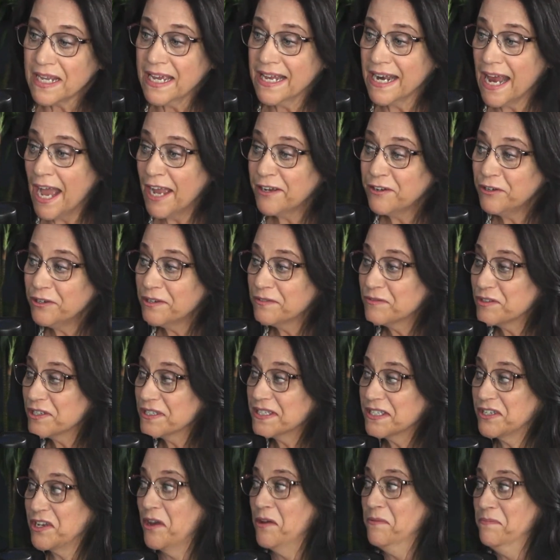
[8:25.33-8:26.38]
And I could have
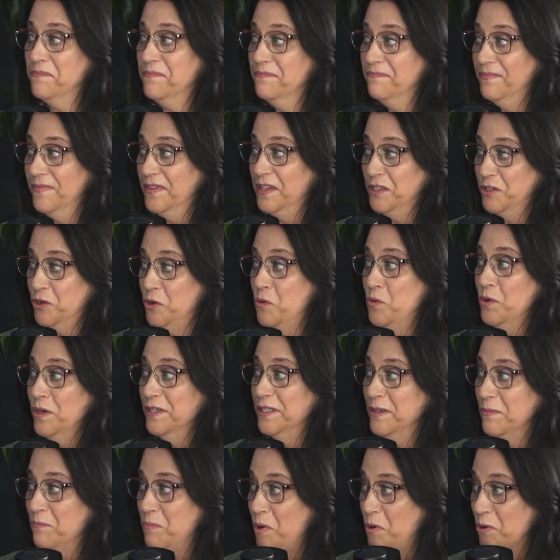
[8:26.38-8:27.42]
just done the
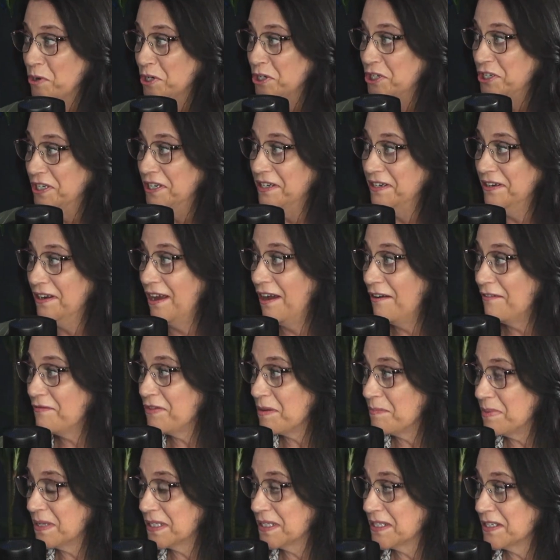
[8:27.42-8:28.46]
tourism portion
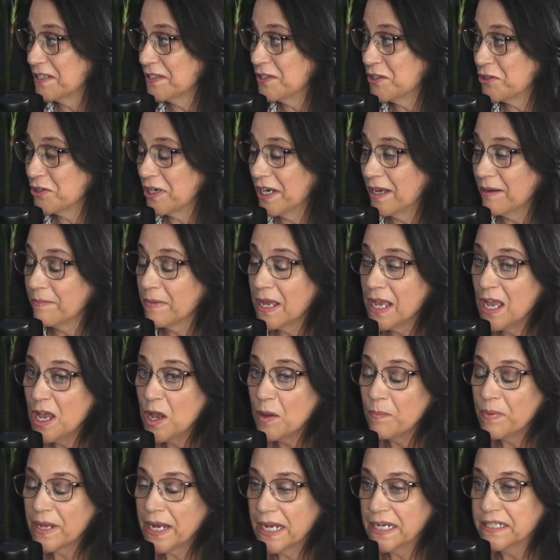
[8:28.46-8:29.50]
of the business trip,
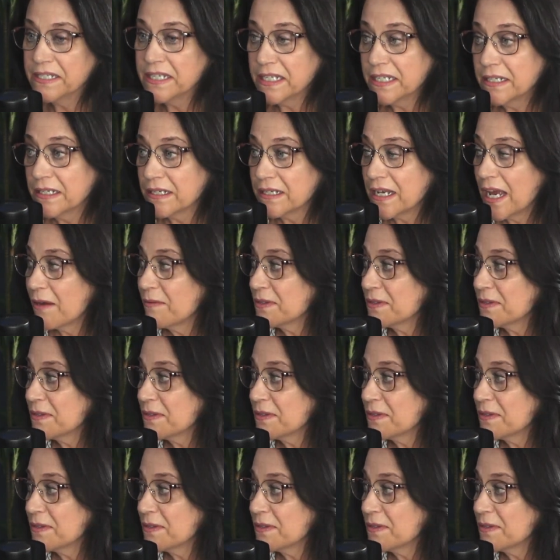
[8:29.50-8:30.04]
but I didn't.